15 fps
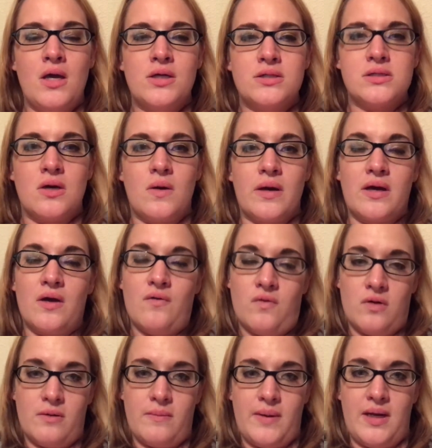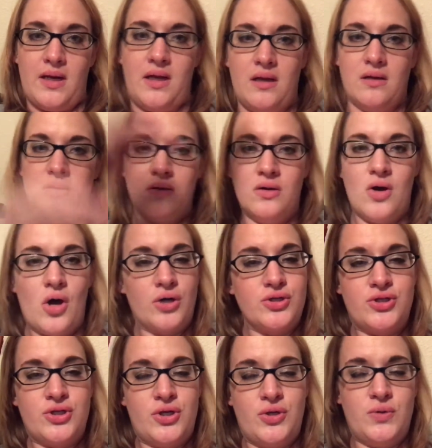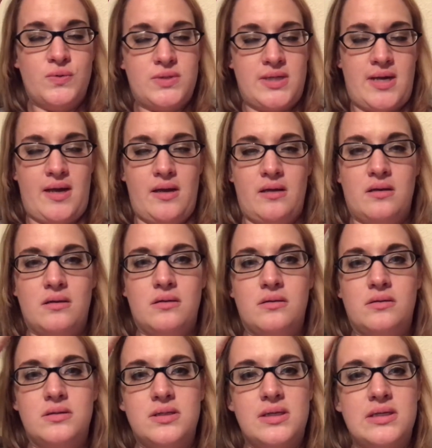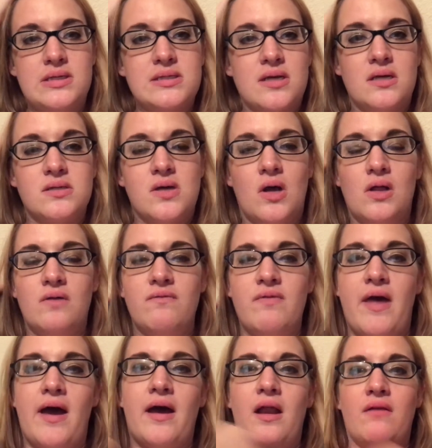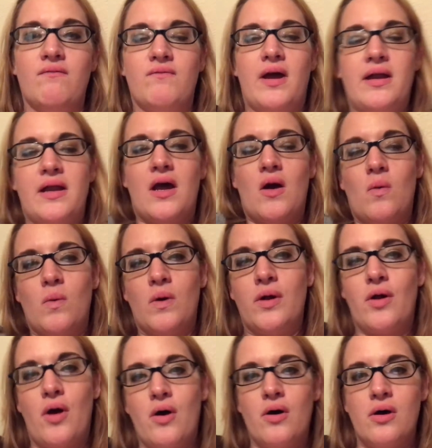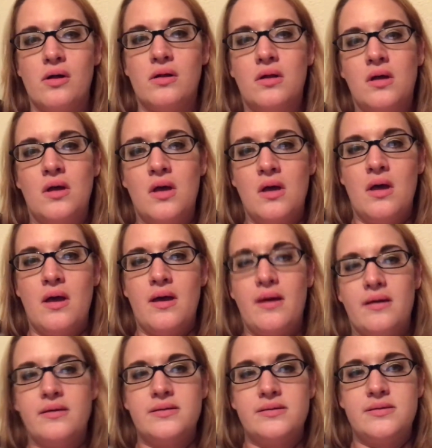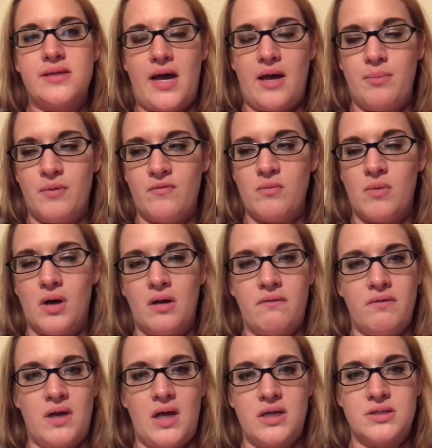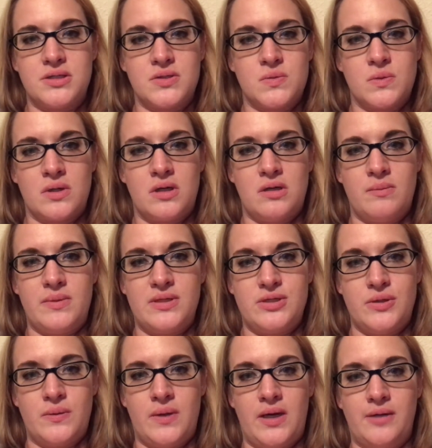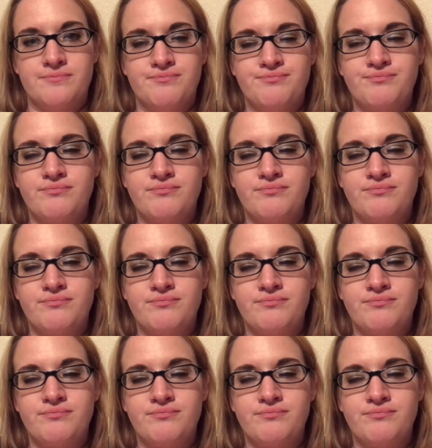So I go for a meeting on Tuesday to discuss all of that, find out what all type of modifications we're going to be doing.